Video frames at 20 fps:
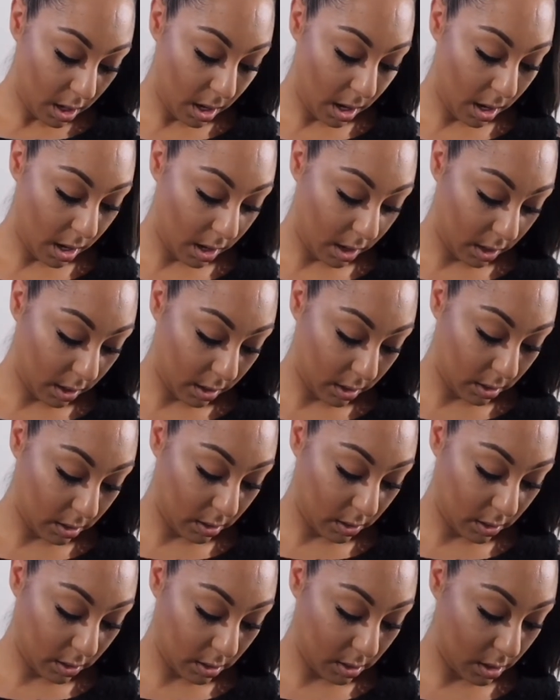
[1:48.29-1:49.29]

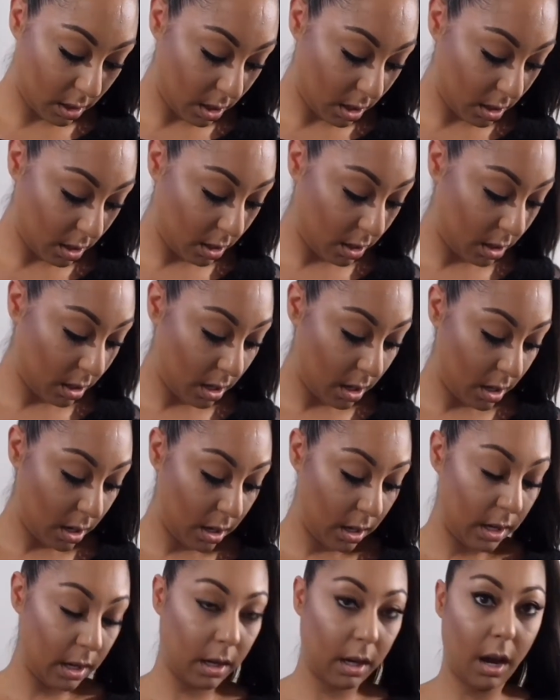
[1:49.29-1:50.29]
and
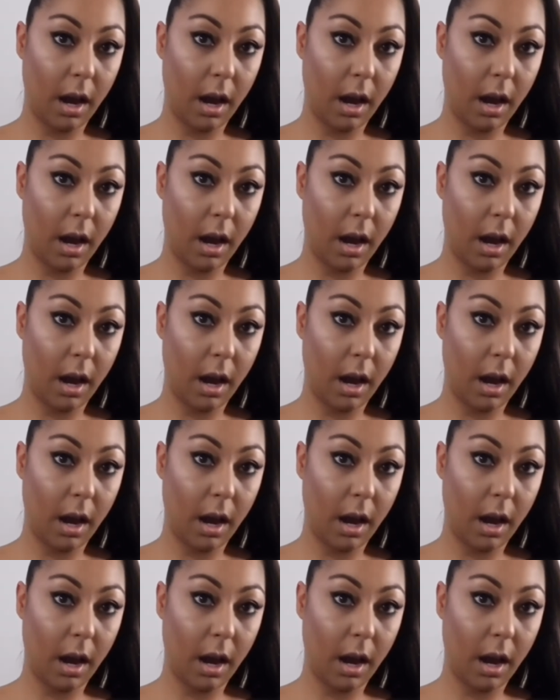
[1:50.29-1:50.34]
it